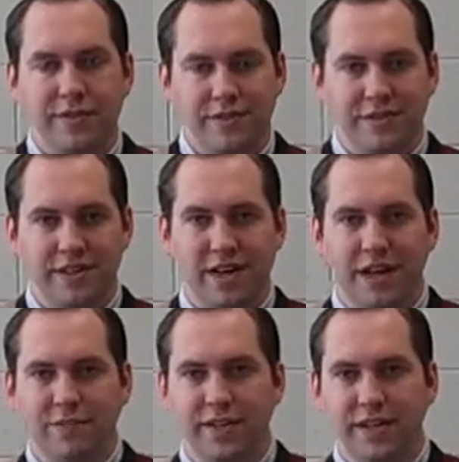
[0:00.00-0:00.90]
is
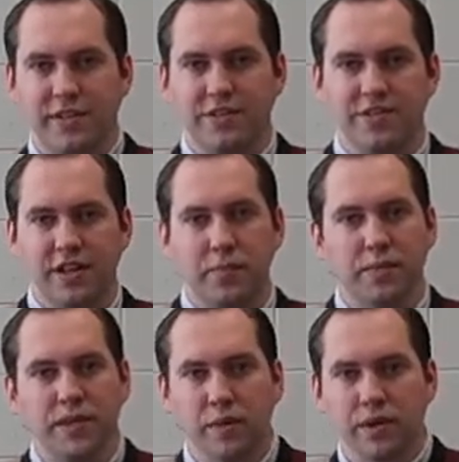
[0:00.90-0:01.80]
not a financial
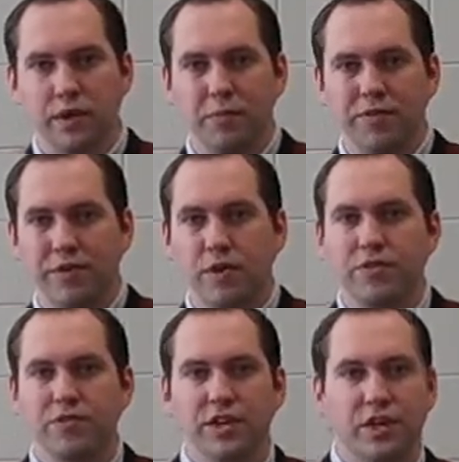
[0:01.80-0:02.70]
statement that we're going to be
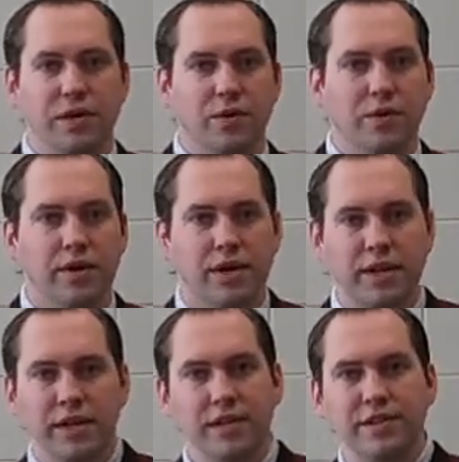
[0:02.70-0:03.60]
focusing on
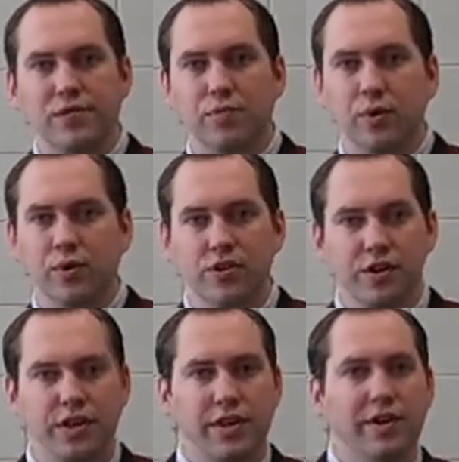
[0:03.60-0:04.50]
in this portion
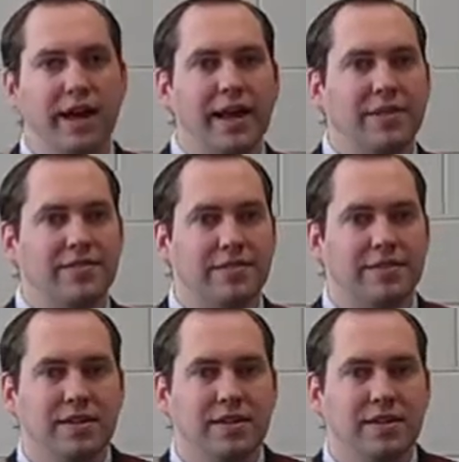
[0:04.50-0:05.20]
of the class.